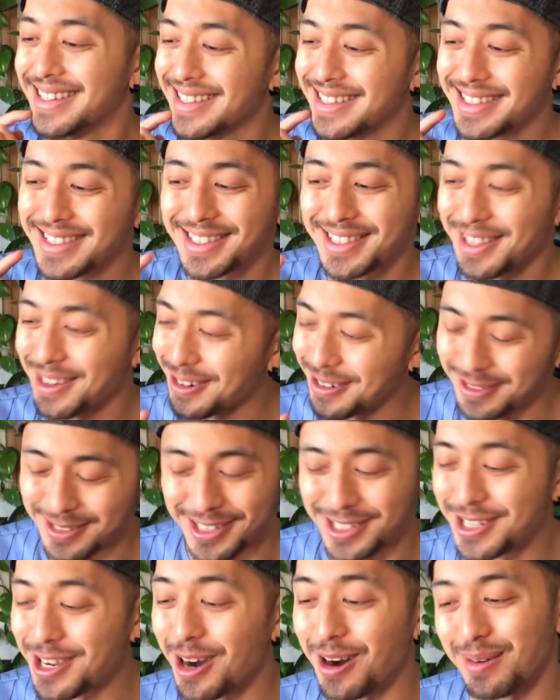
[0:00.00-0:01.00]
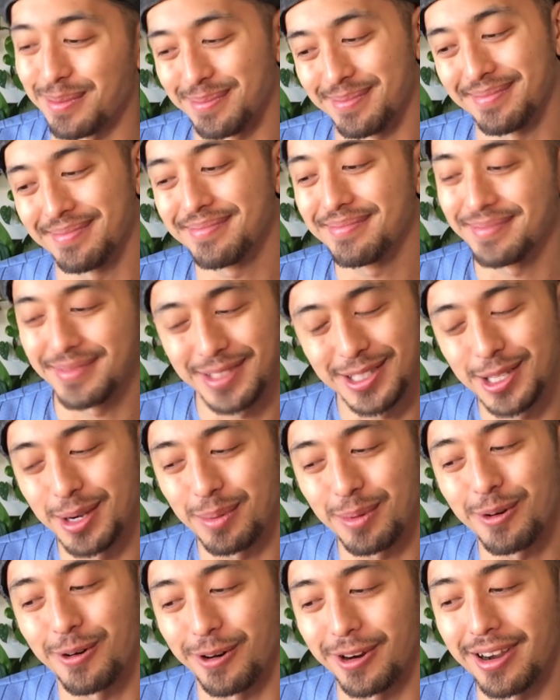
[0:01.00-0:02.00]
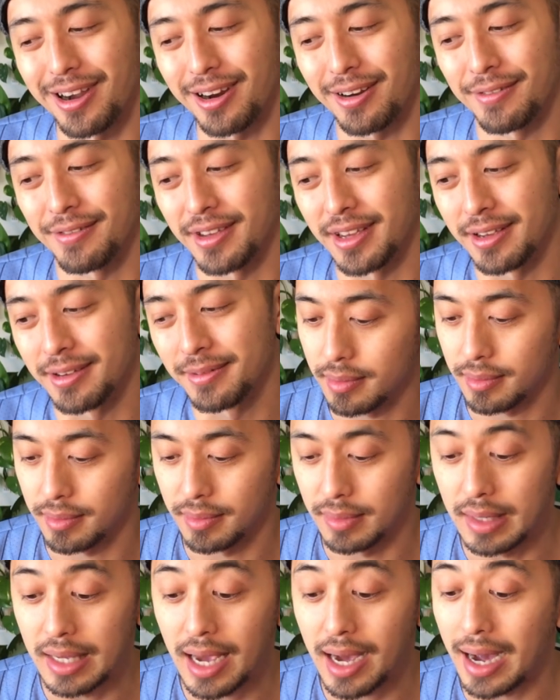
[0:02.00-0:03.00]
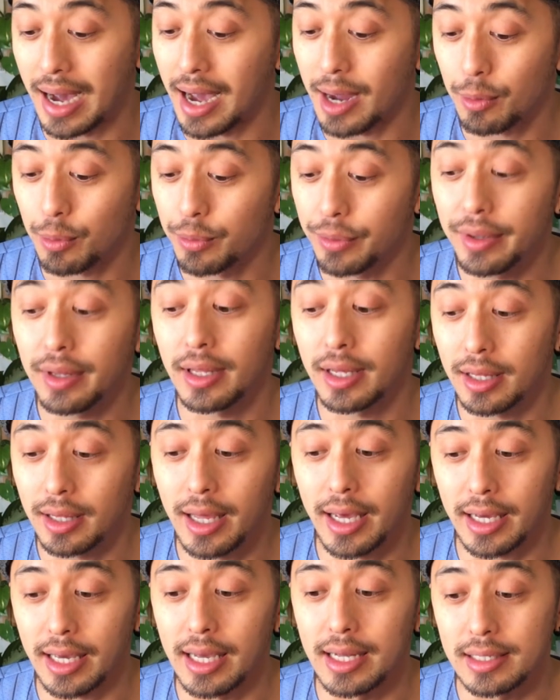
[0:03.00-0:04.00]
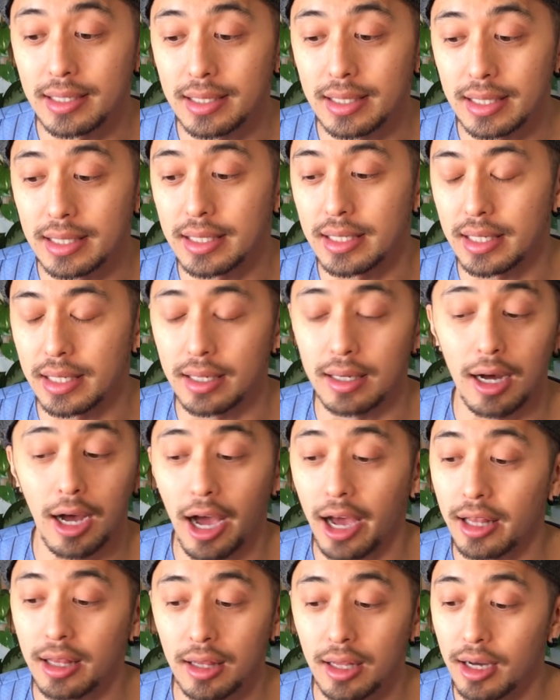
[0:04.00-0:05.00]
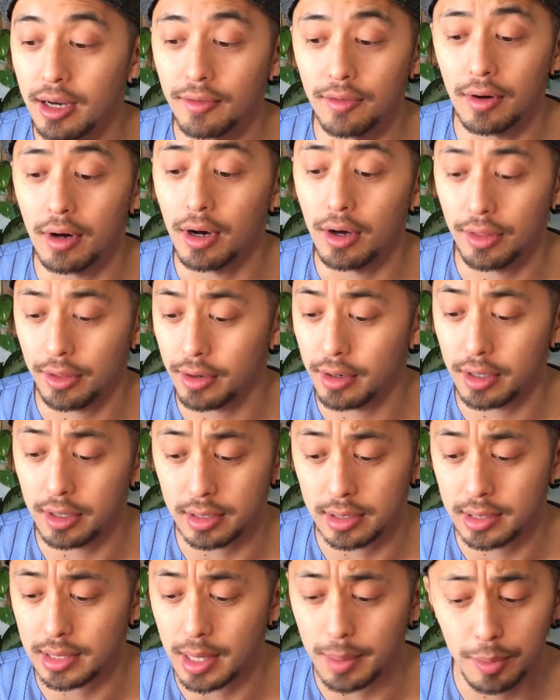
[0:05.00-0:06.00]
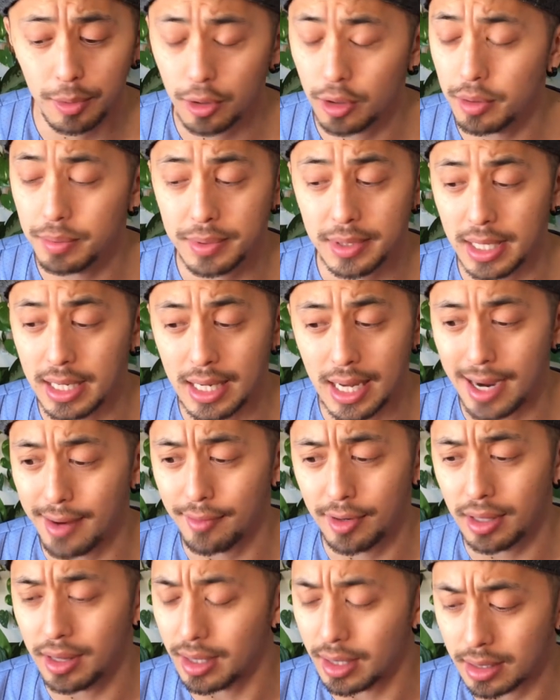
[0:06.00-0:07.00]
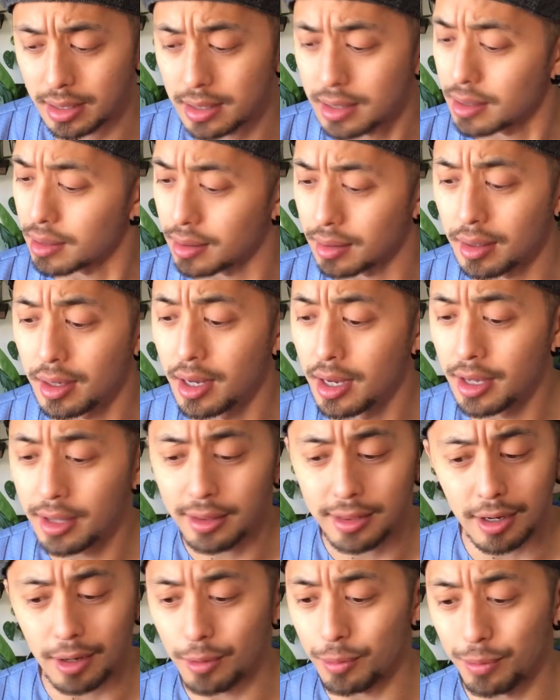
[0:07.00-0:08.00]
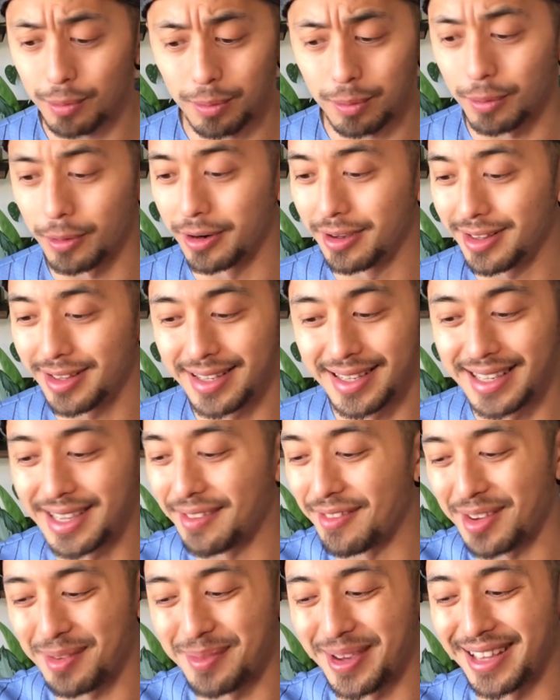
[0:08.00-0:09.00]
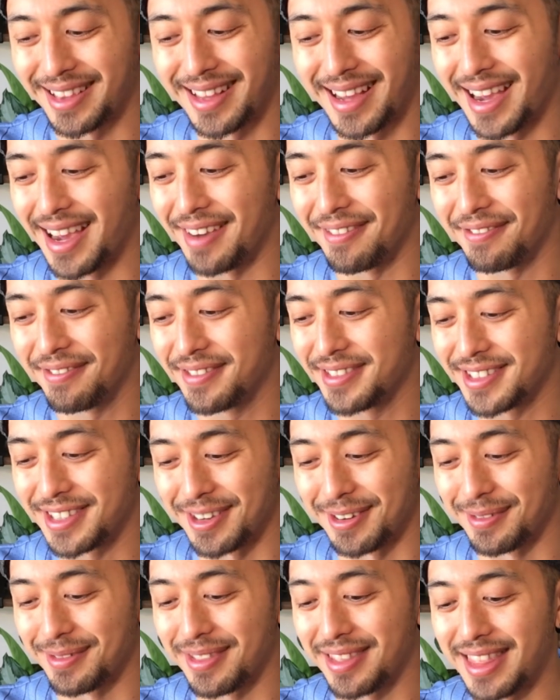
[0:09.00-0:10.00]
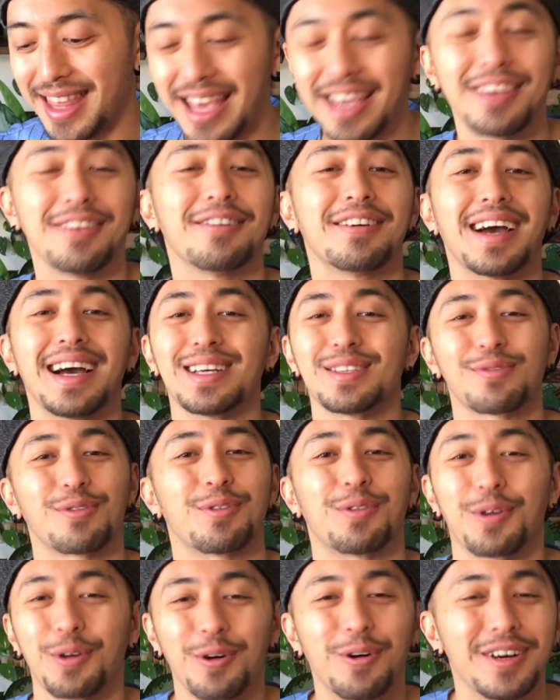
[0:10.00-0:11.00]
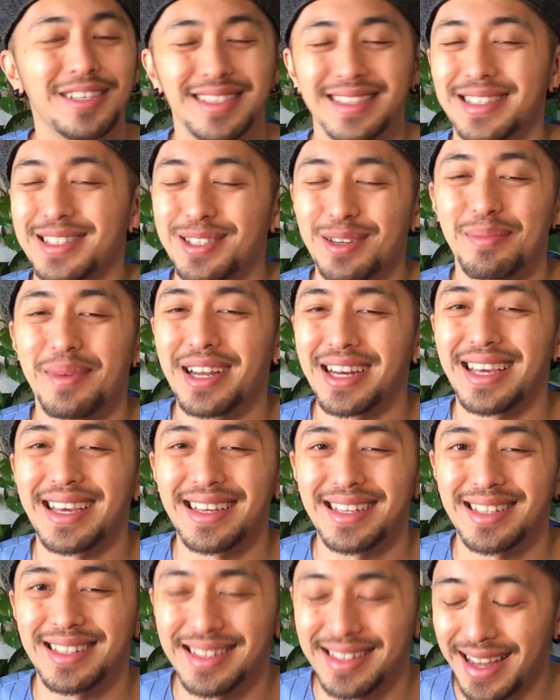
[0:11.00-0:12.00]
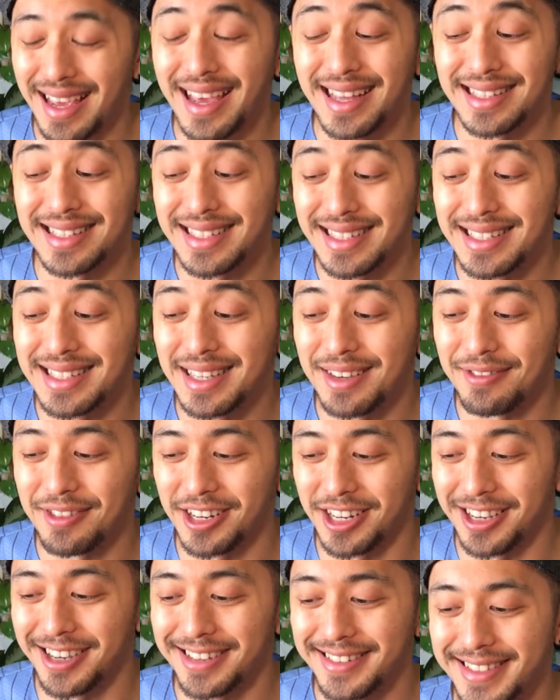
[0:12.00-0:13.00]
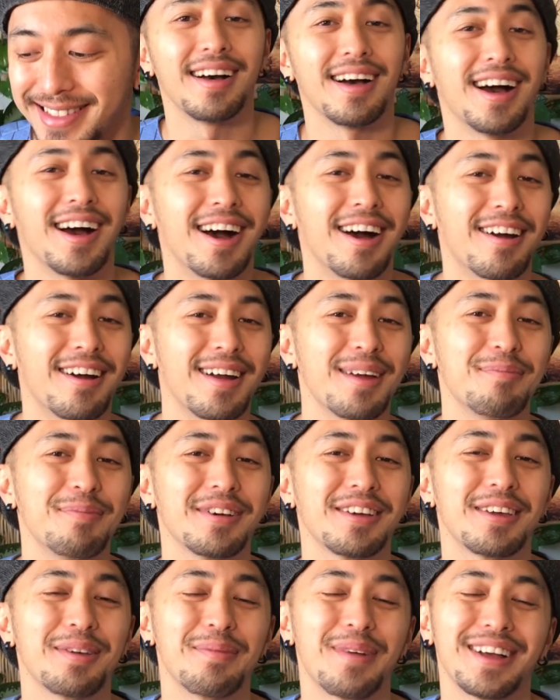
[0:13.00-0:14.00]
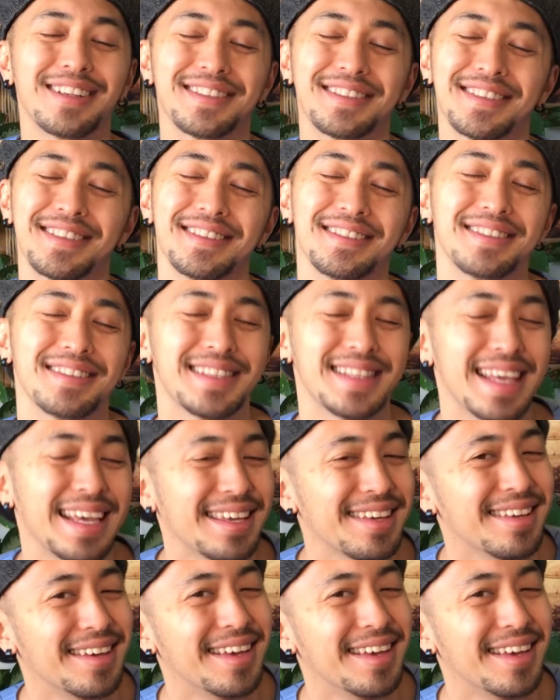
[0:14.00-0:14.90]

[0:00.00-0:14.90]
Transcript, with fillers: So dope. Dope choreography. Yeah, I really like NCT. I love all their subgroups and everything, so they're really giving me life. So thank you guys for requesting so many NCT videos. Alright, Boogy Monsters, thank you.